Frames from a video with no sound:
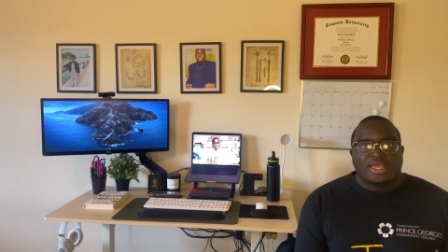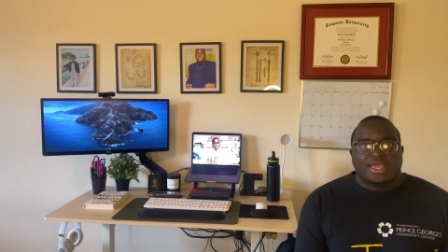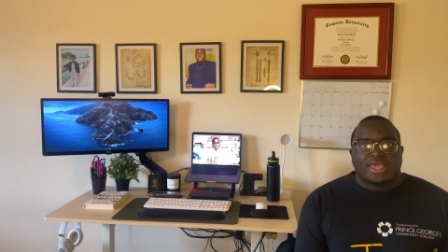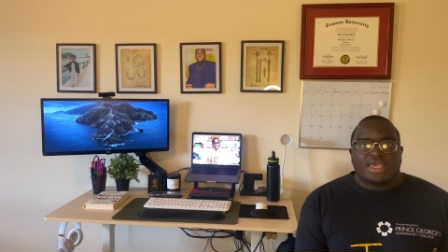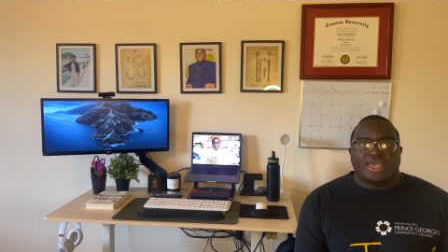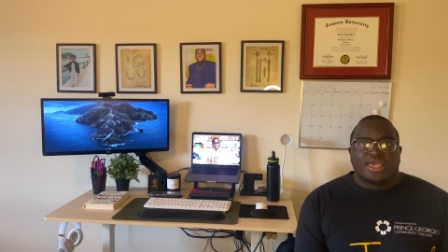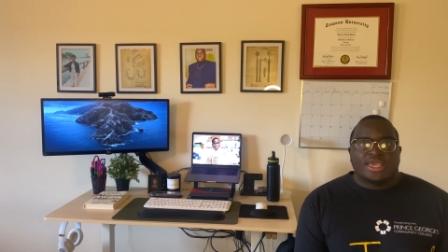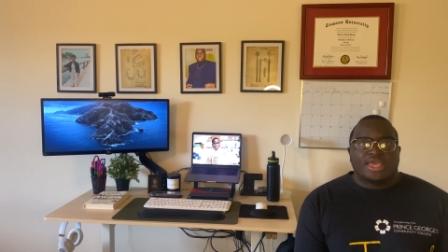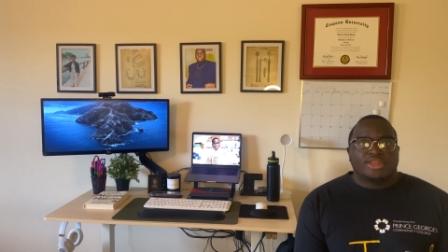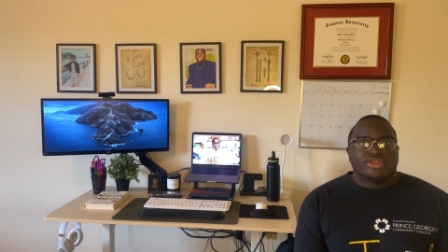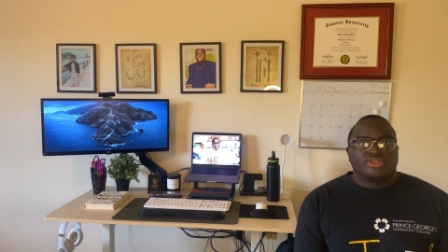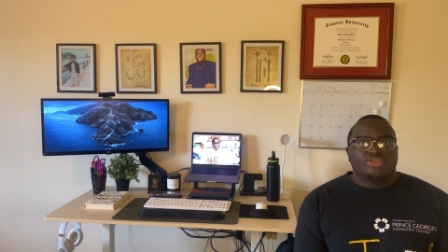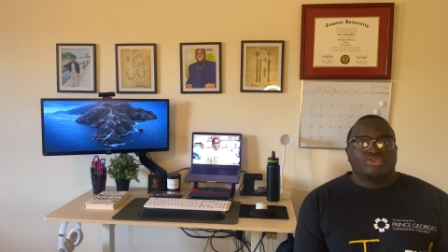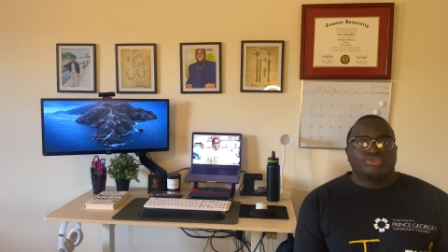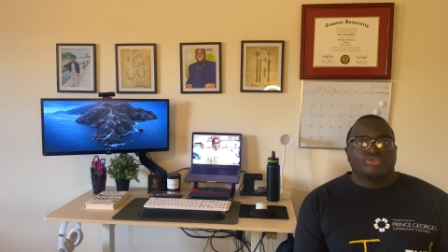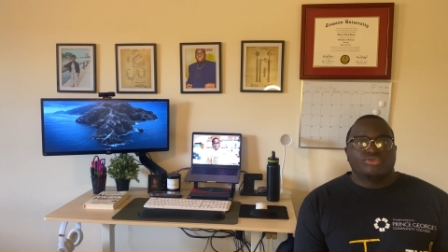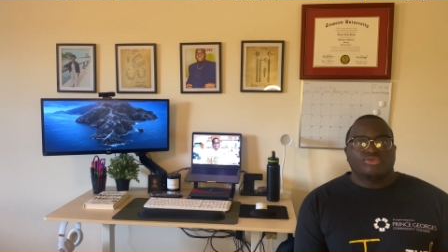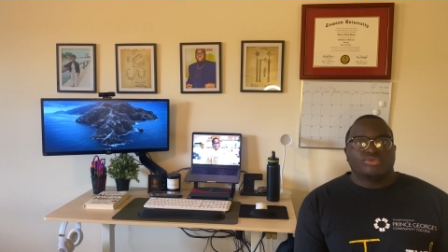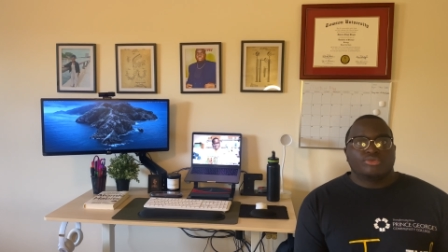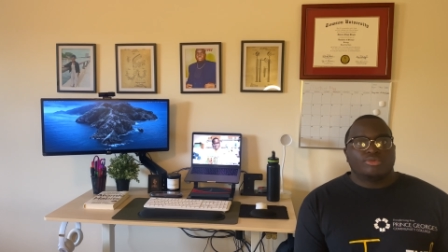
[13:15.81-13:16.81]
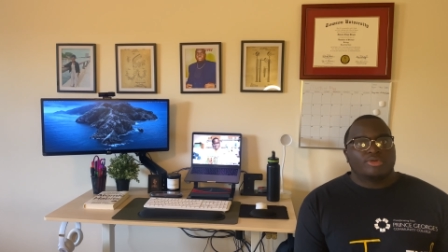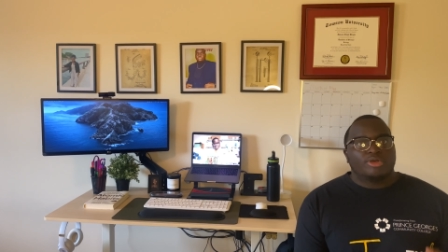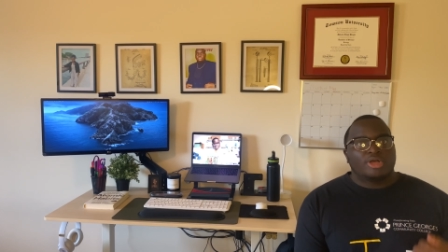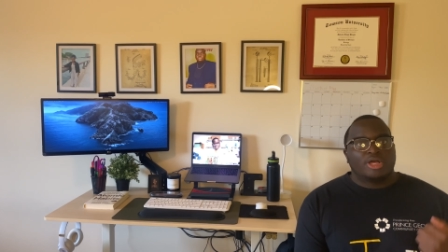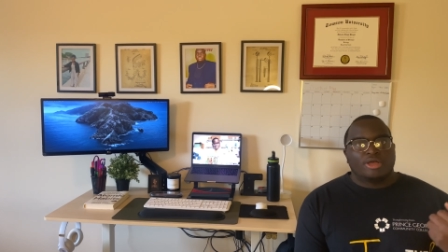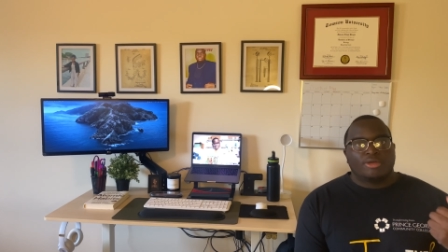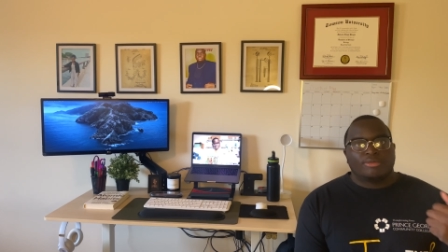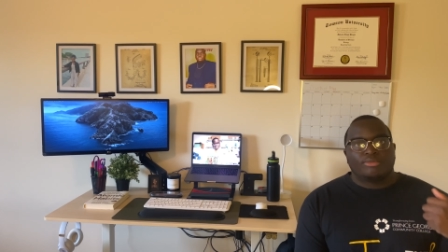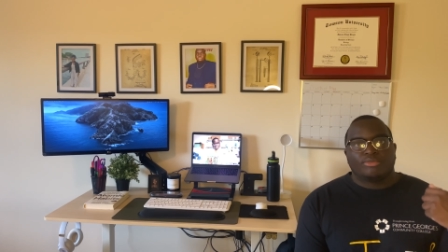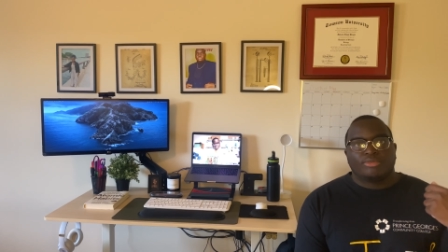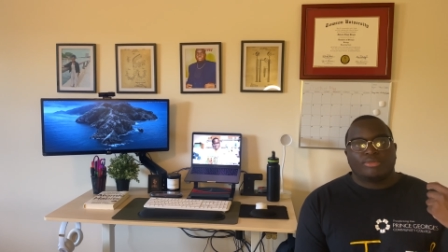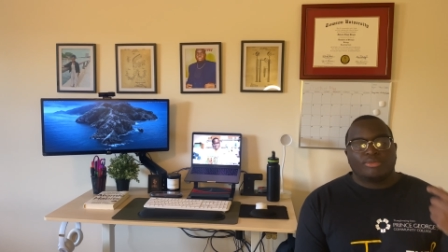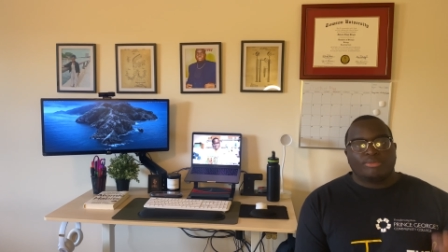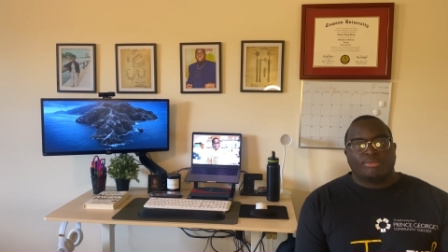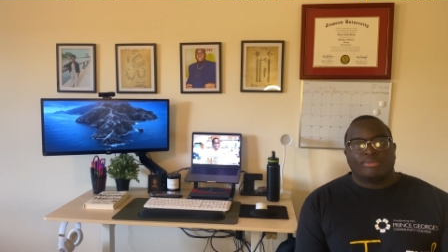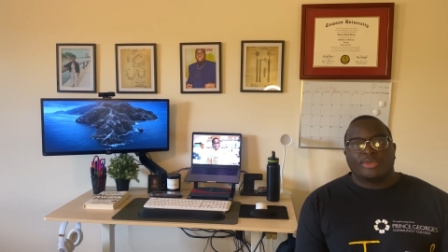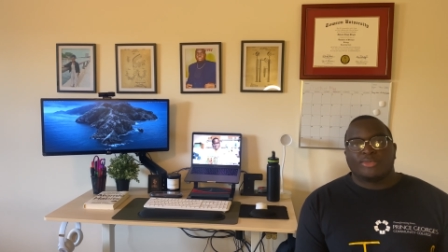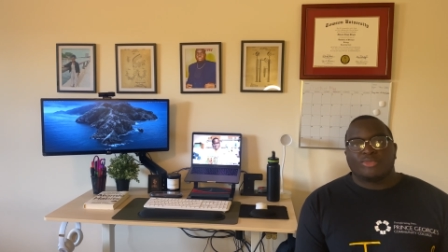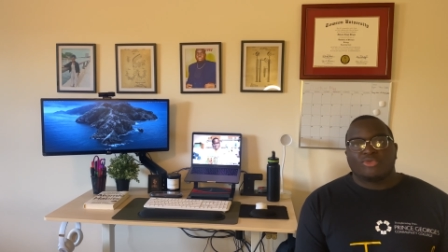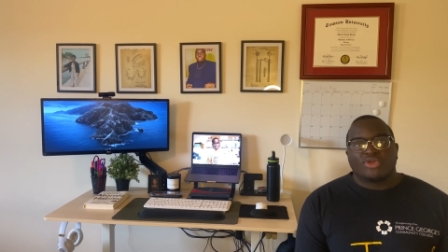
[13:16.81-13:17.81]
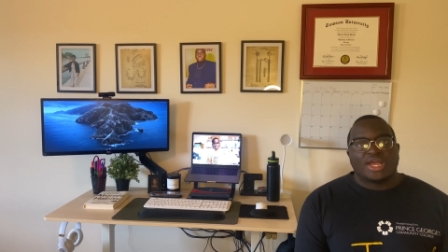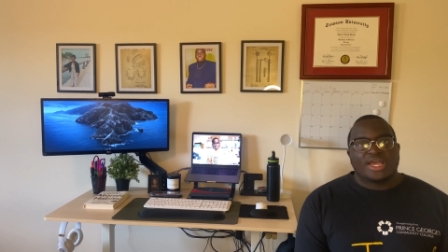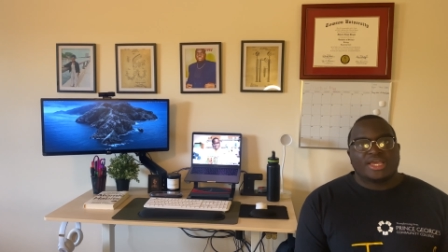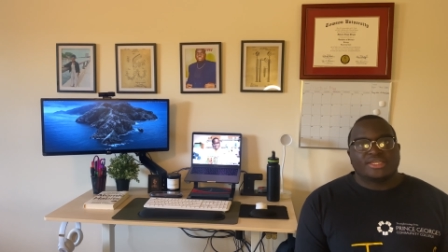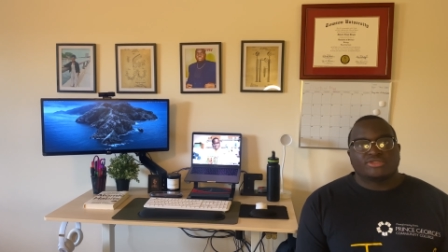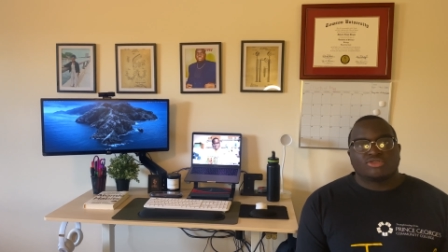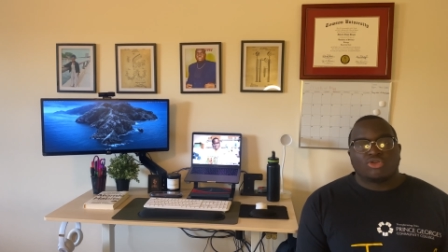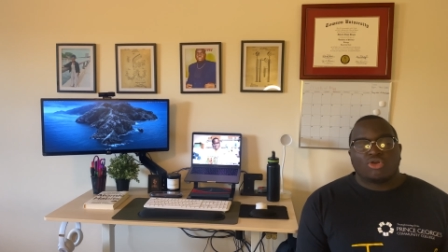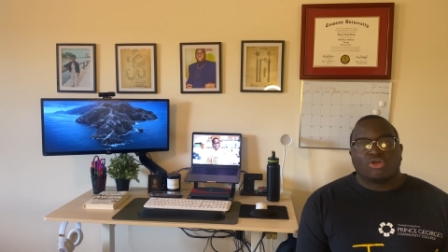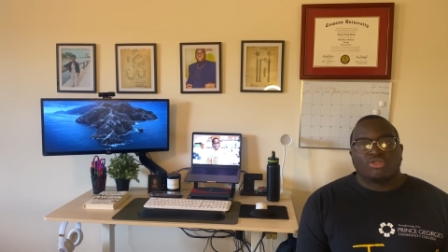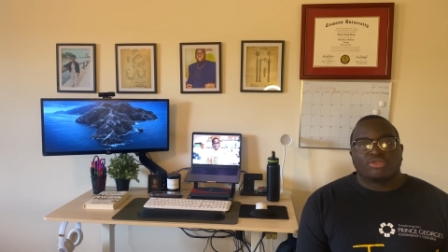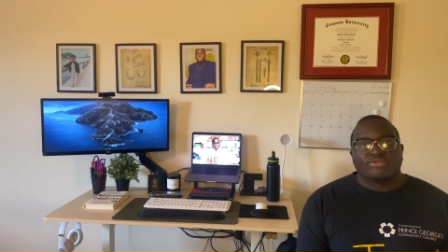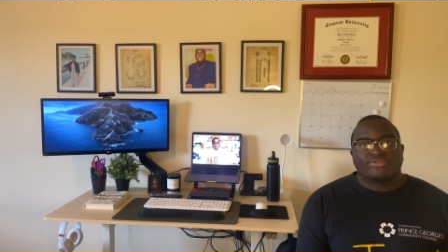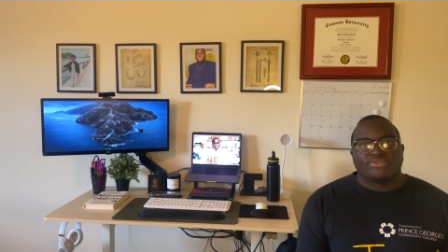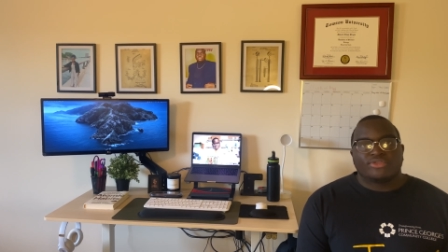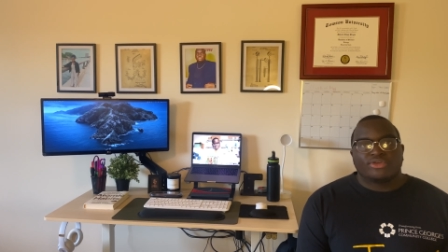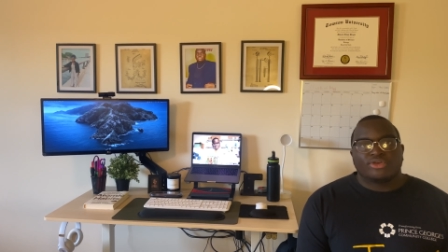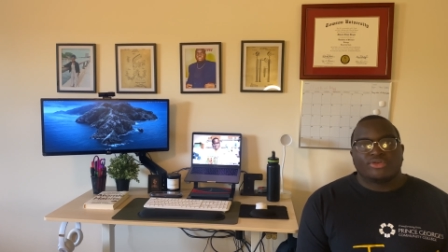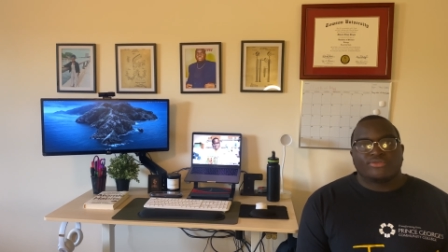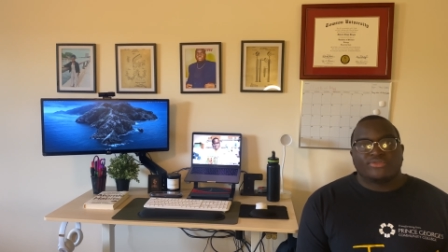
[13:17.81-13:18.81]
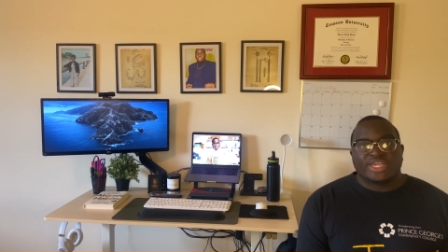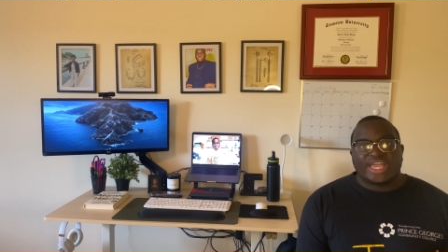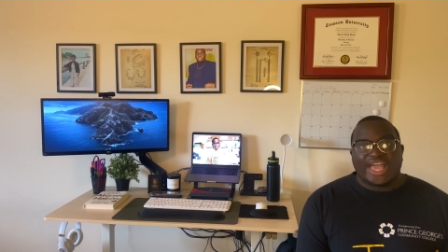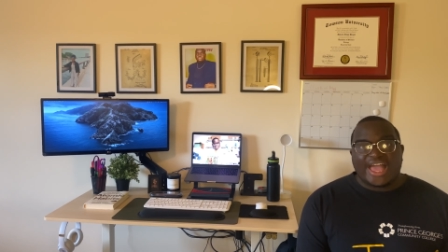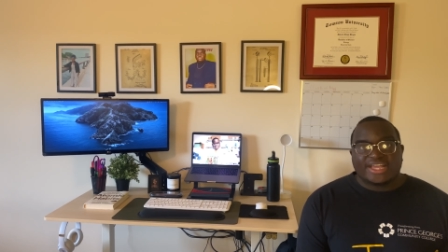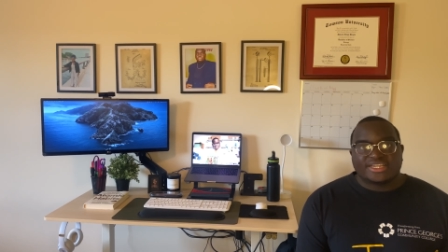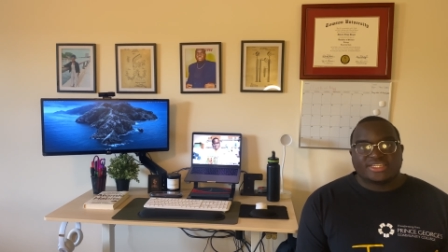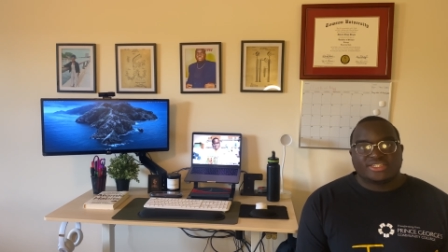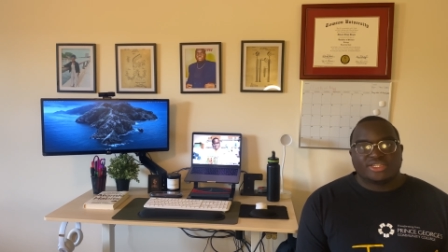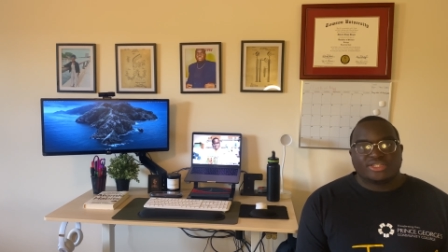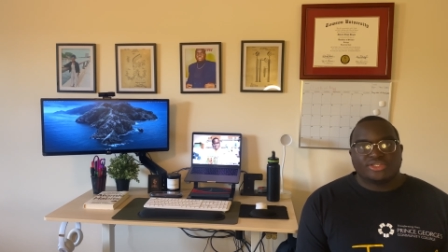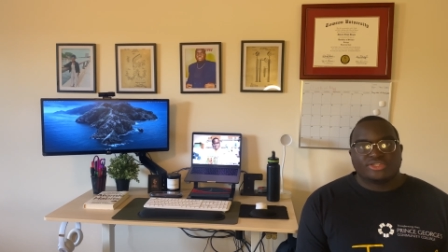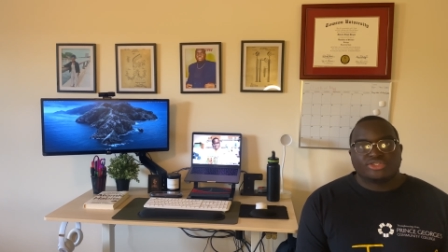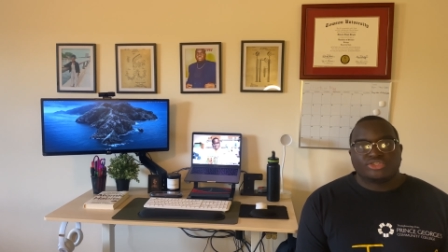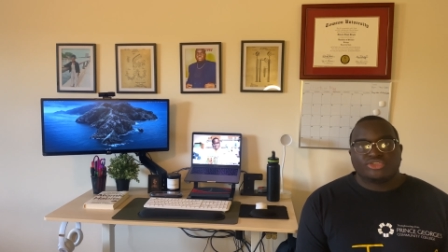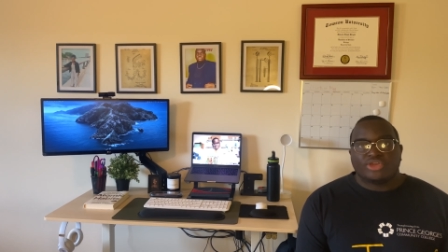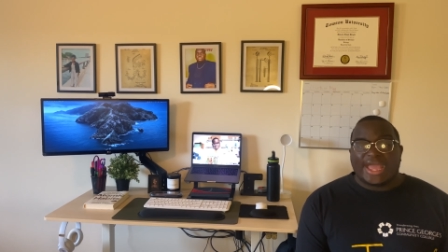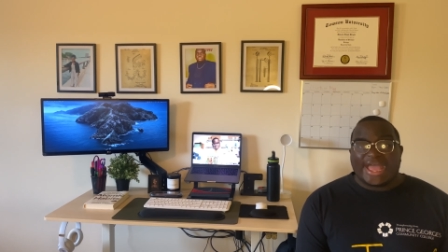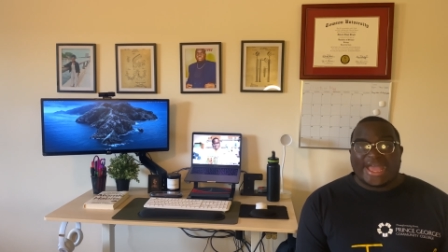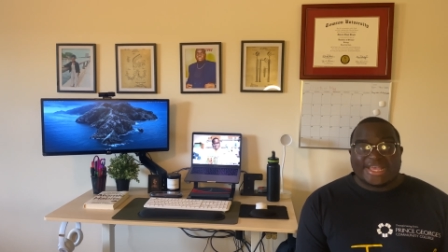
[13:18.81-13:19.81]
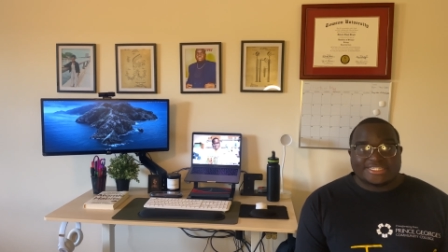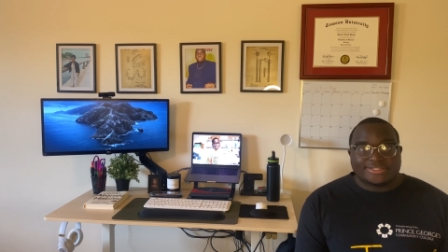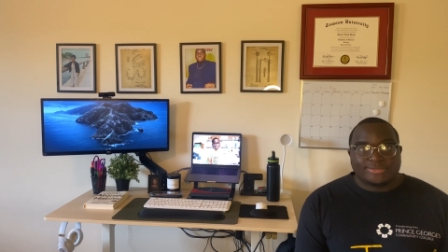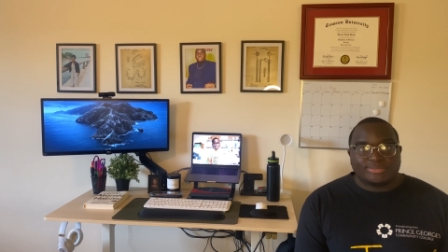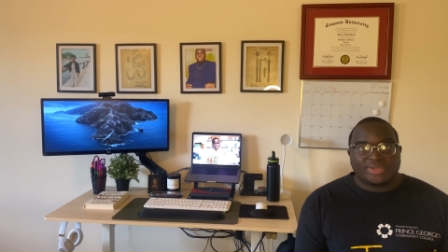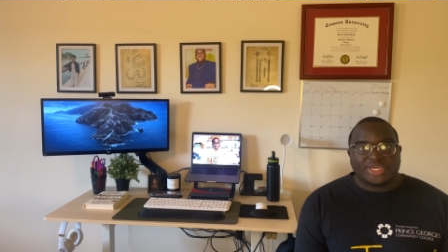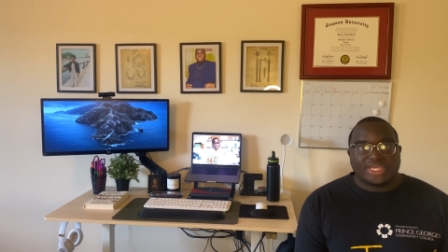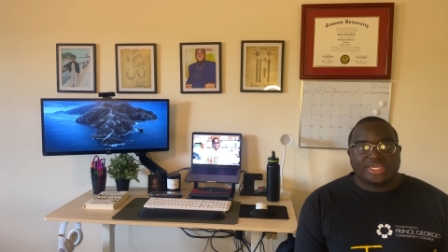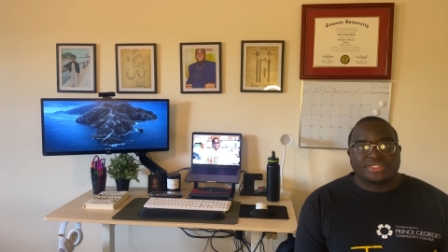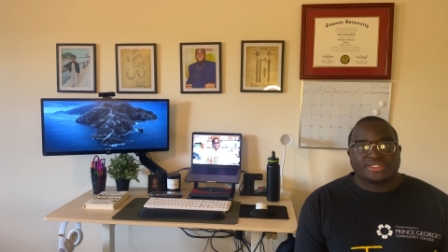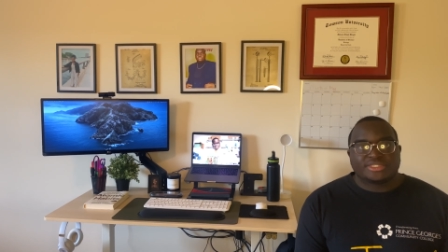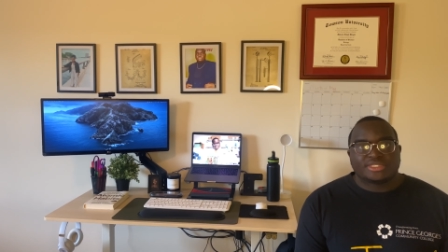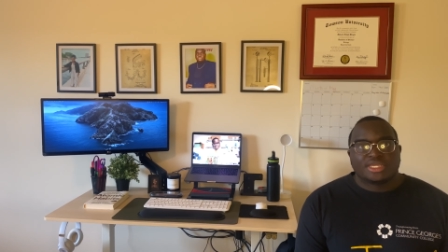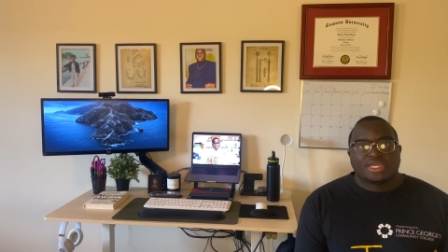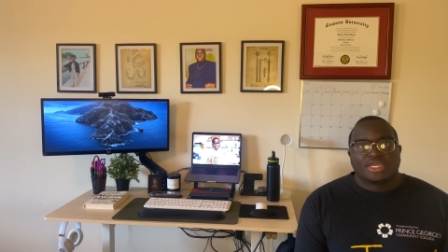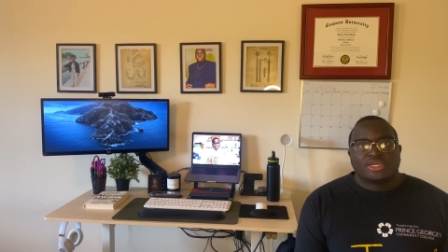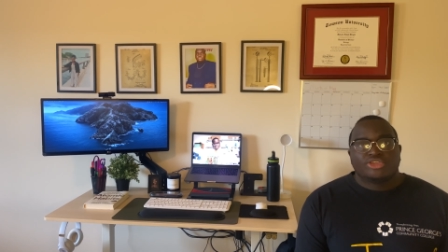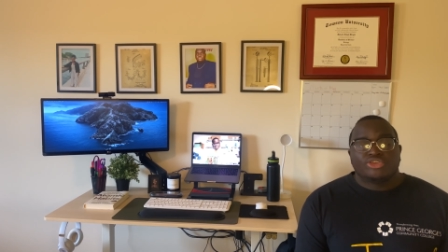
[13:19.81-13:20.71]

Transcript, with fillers: and you um, memorize all of the reactions, your acid base,